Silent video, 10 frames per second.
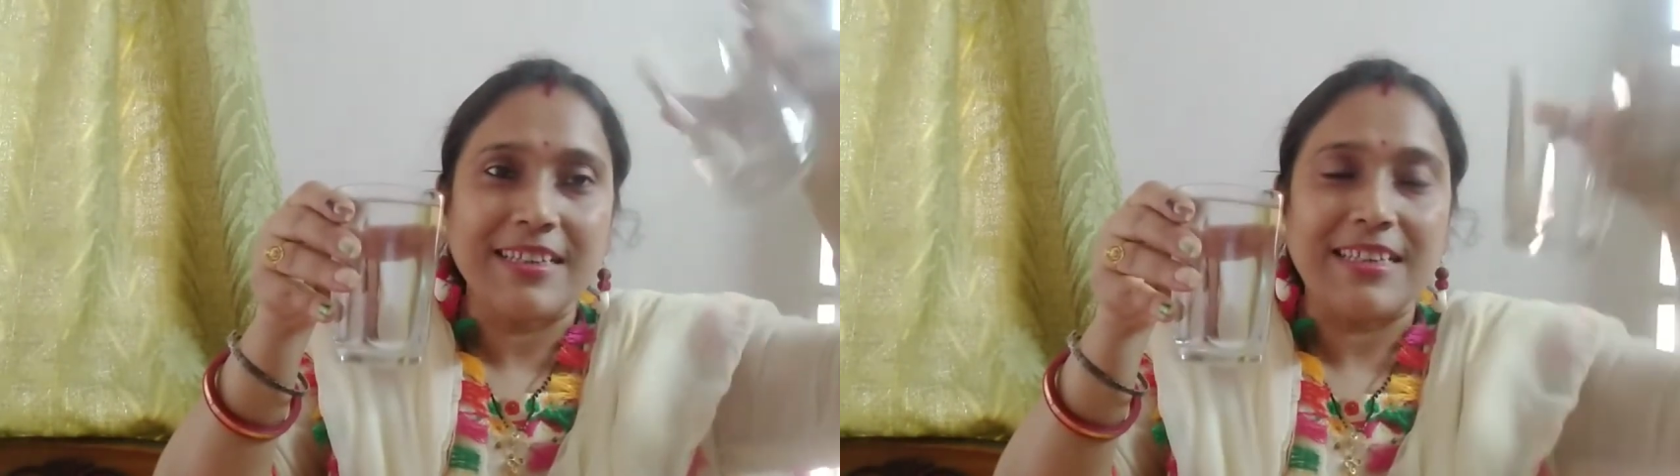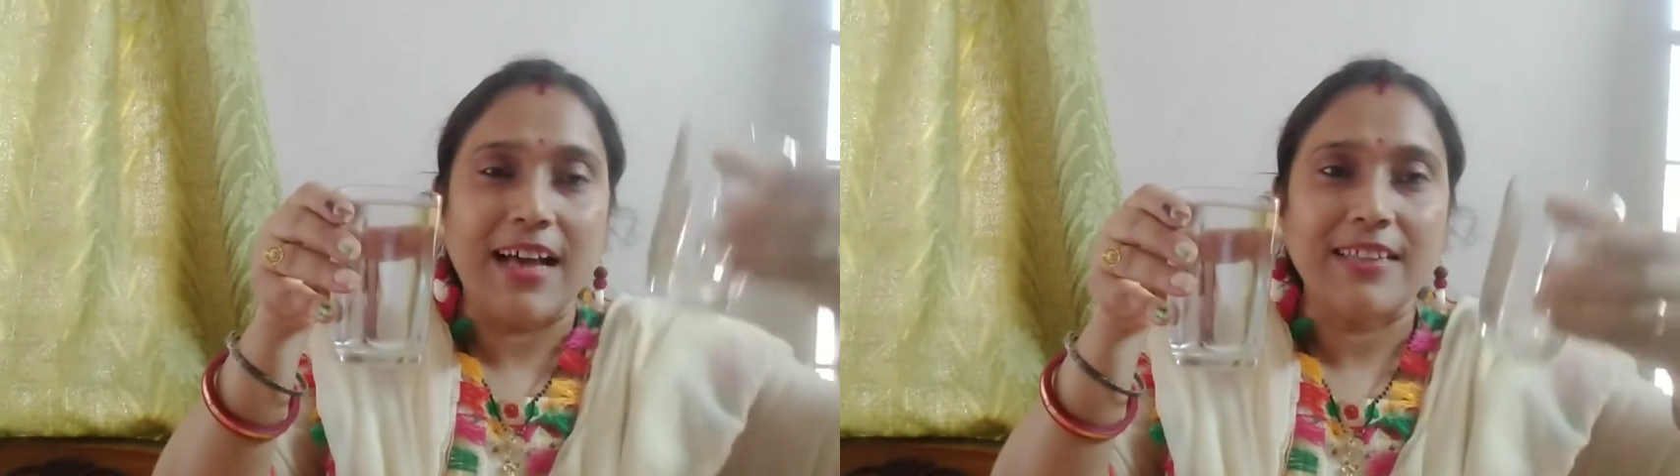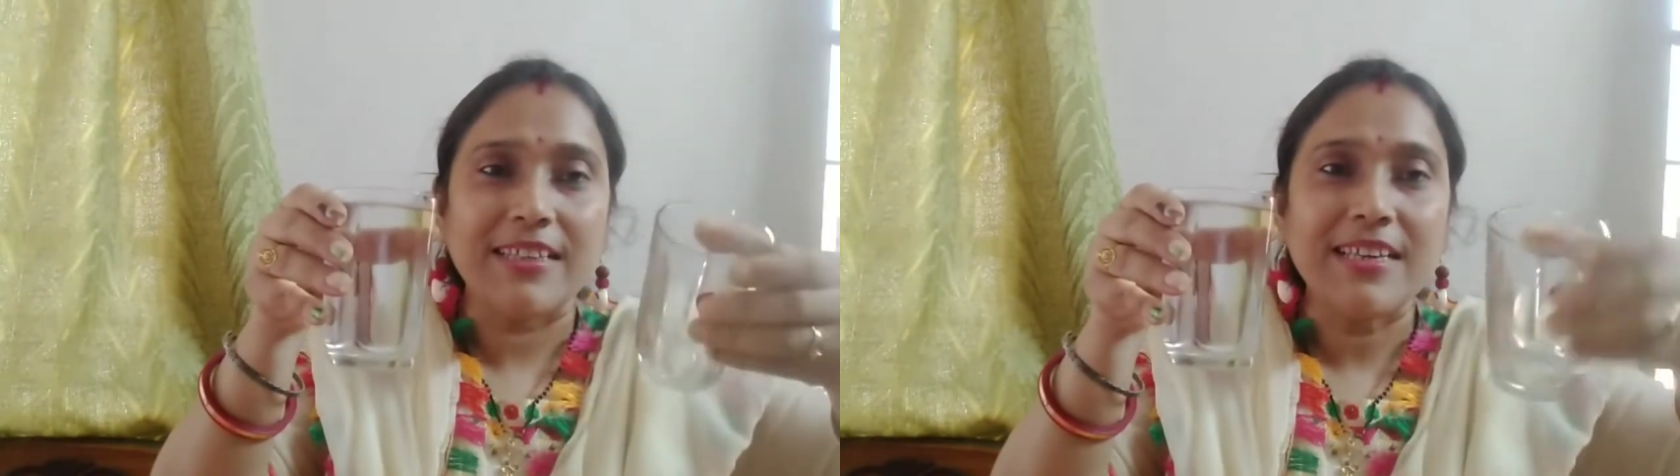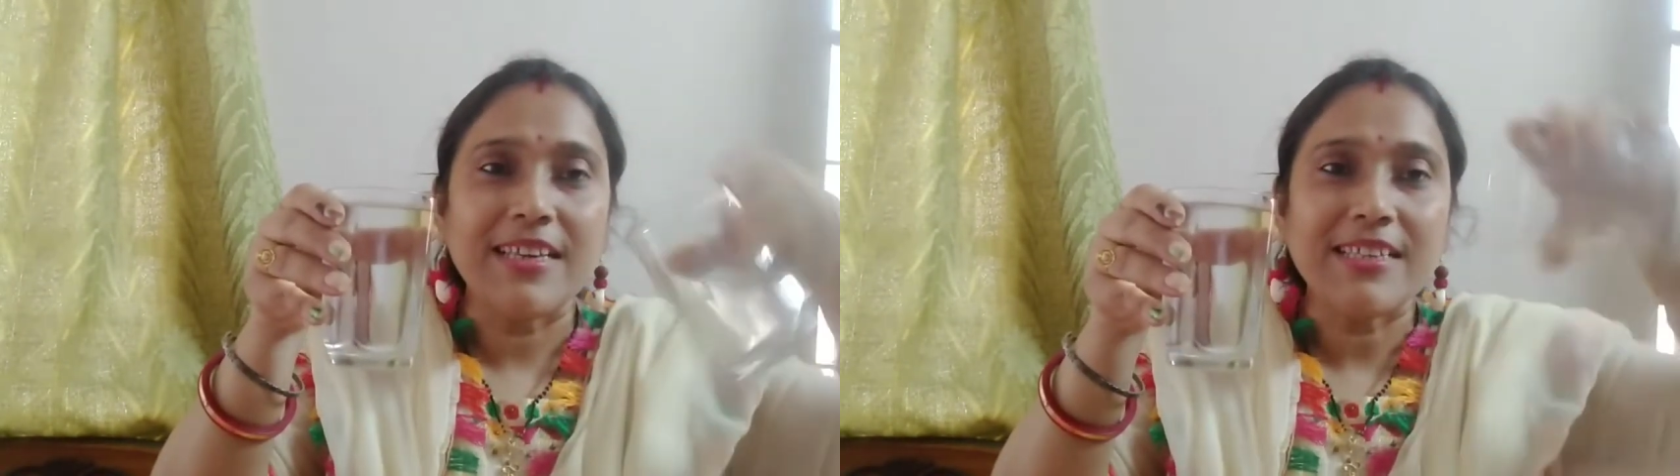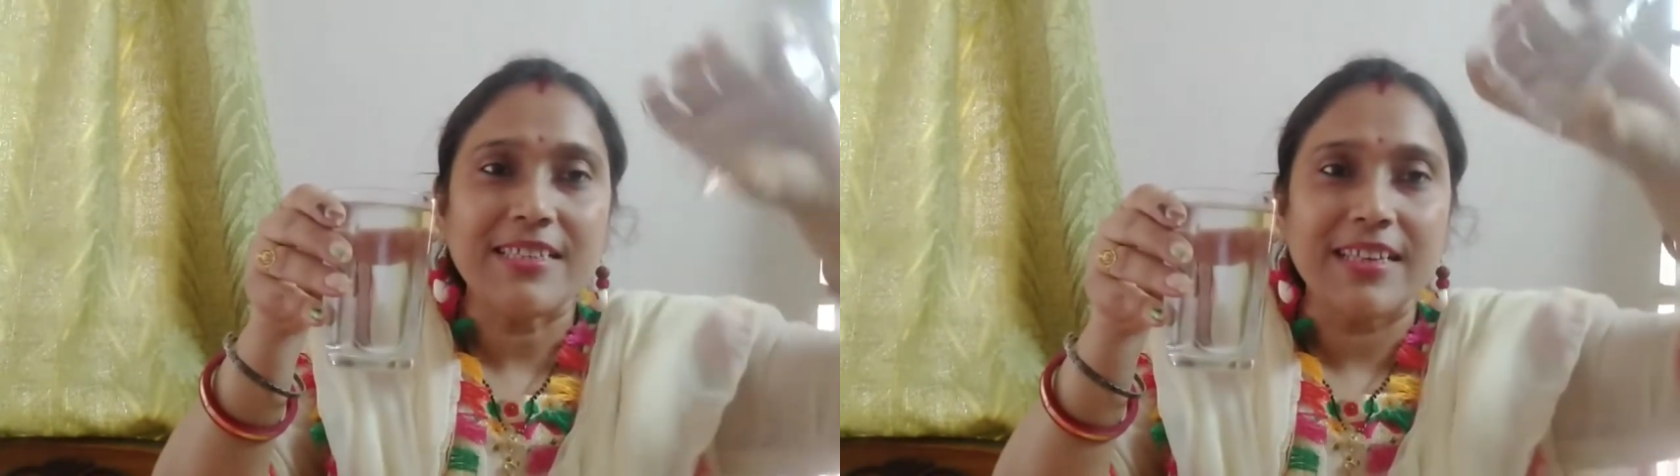
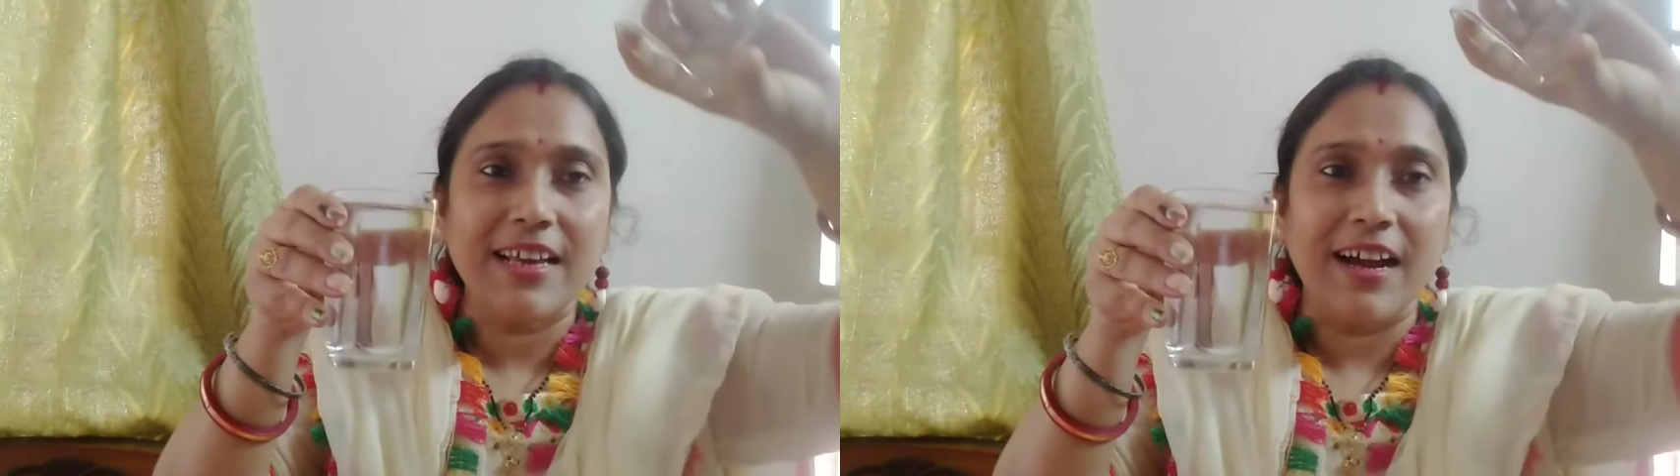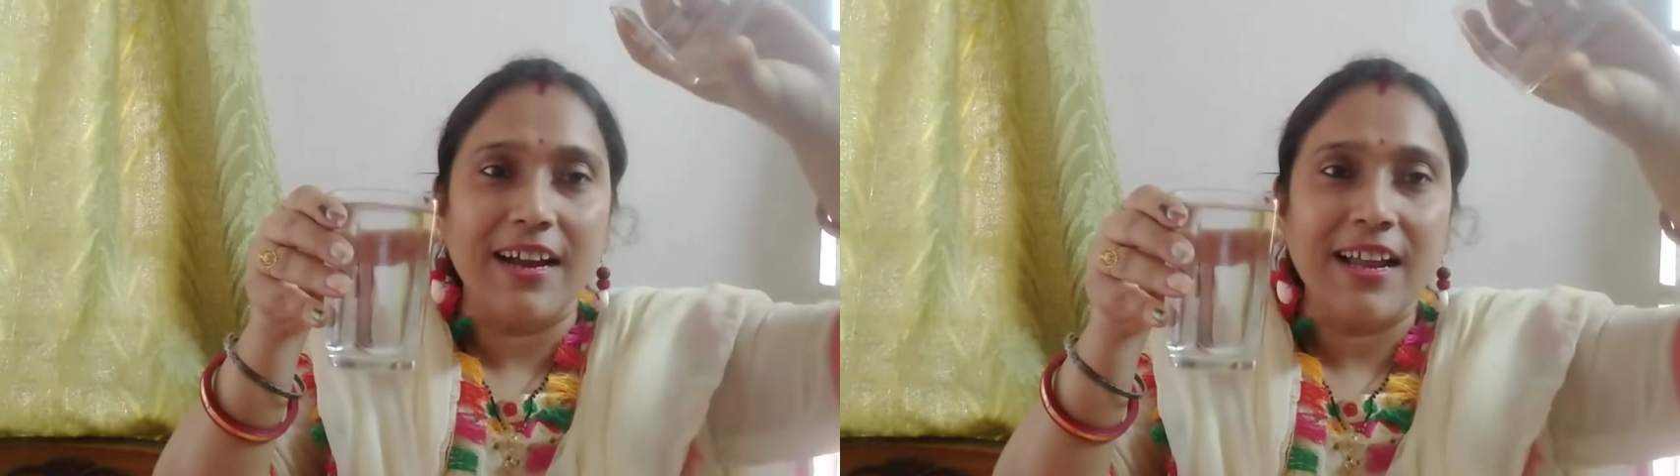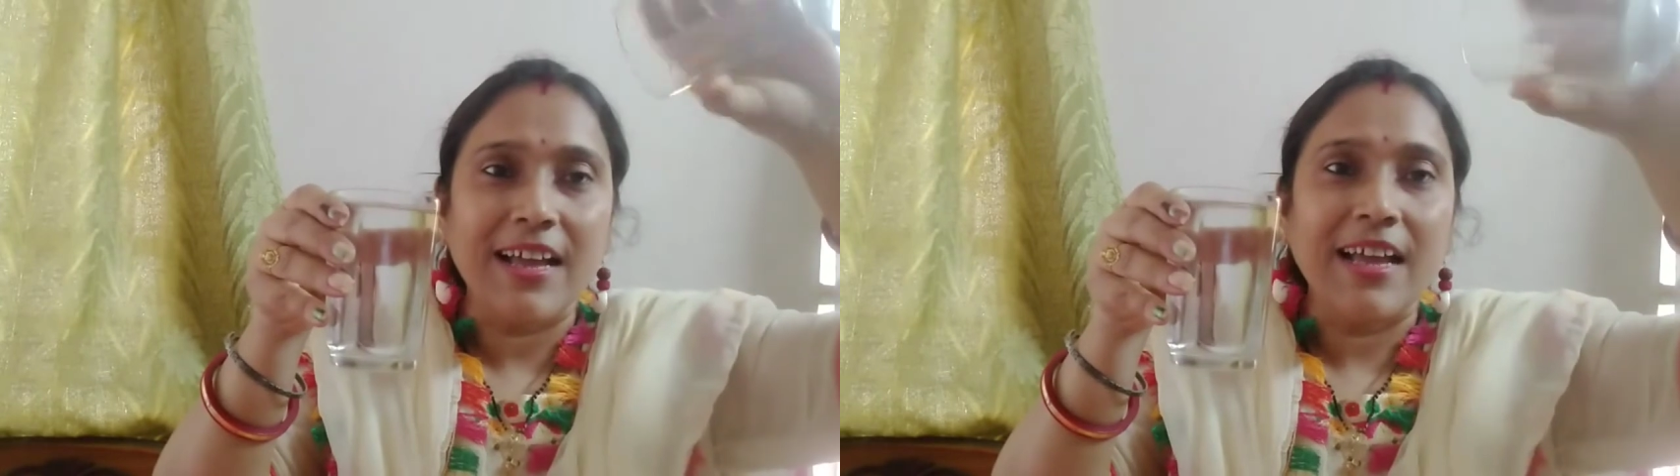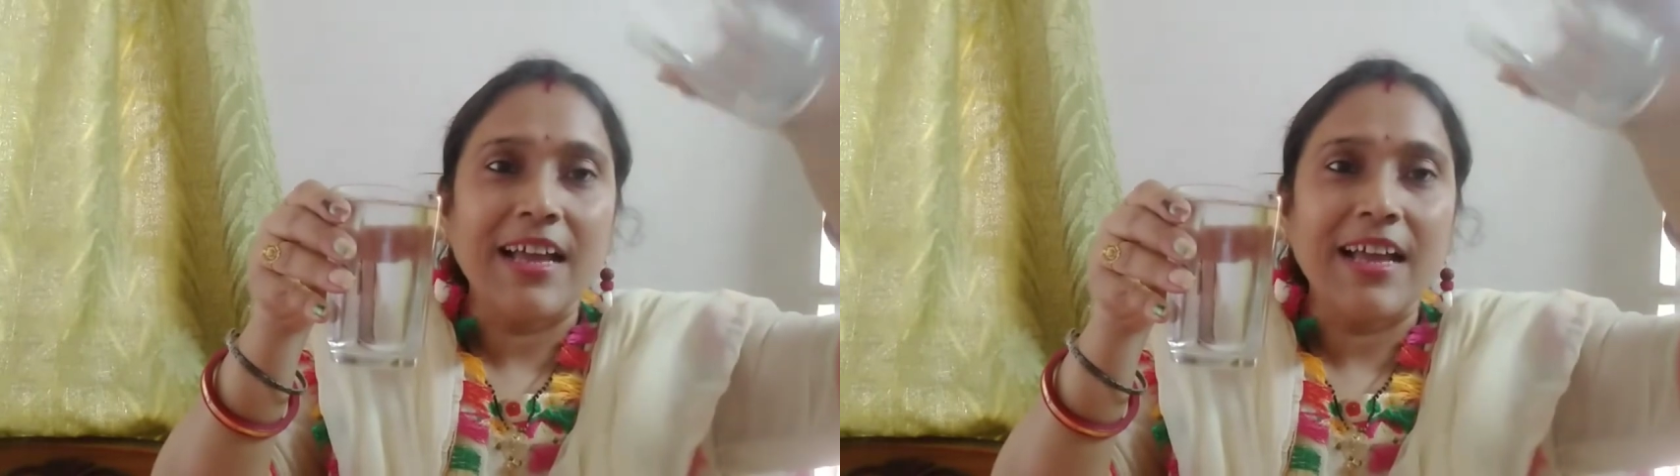Nothing is there.